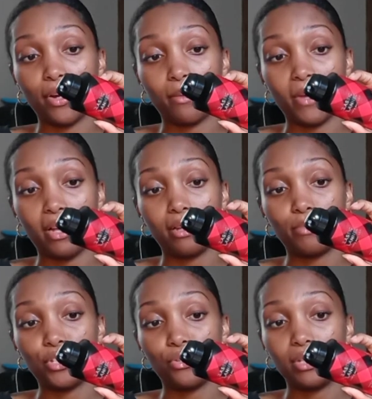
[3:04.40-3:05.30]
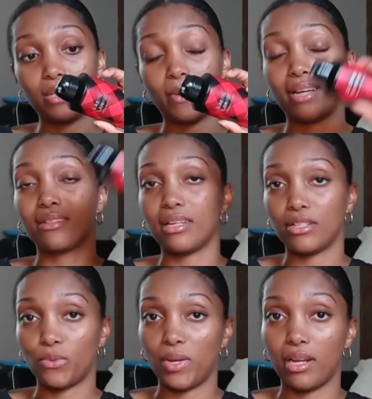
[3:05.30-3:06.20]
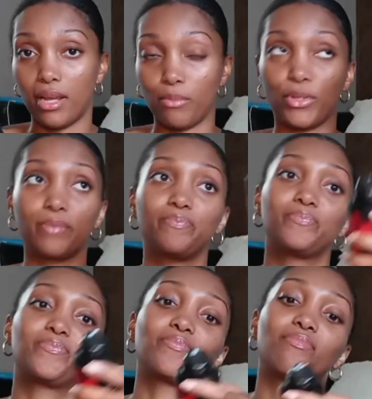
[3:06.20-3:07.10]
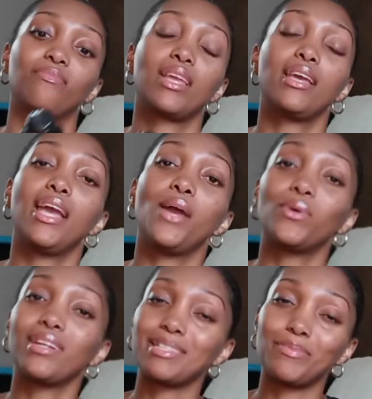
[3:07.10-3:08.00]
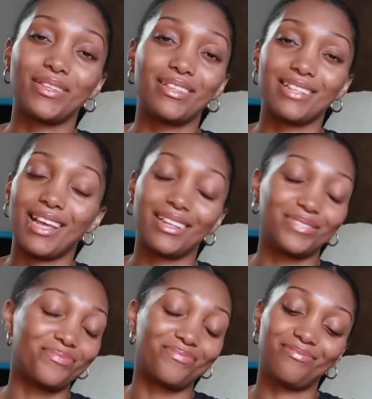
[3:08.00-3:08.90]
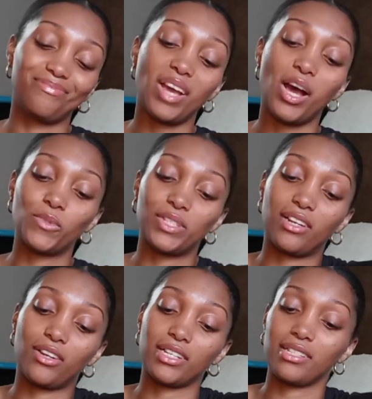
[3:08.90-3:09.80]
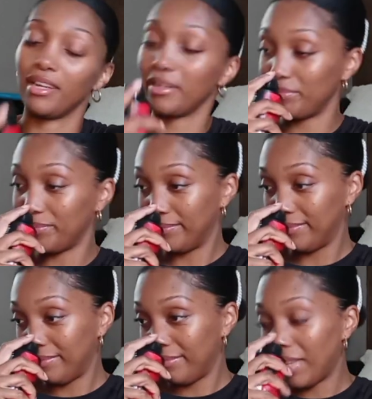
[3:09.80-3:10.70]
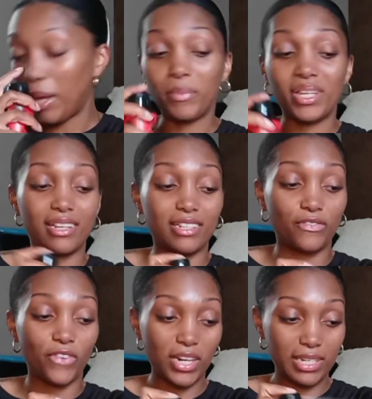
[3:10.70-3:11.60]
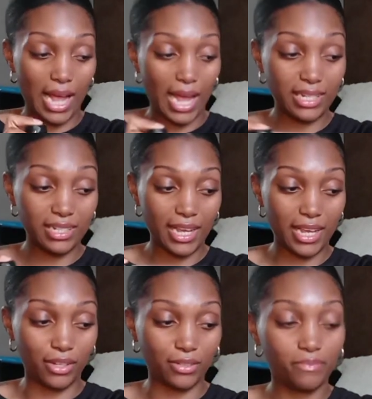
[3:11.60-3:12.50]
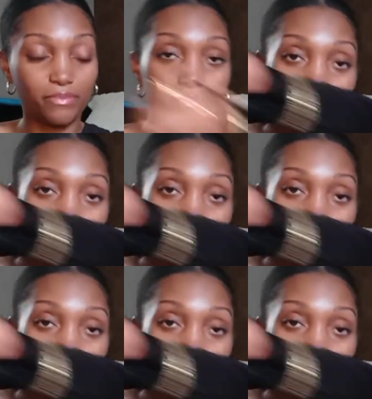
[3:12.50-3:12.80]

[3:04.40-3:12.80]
bergamot, patchouli spice, and sweet amber. And when I smelled this, I almost had a heart attack. Because as far as I can tell,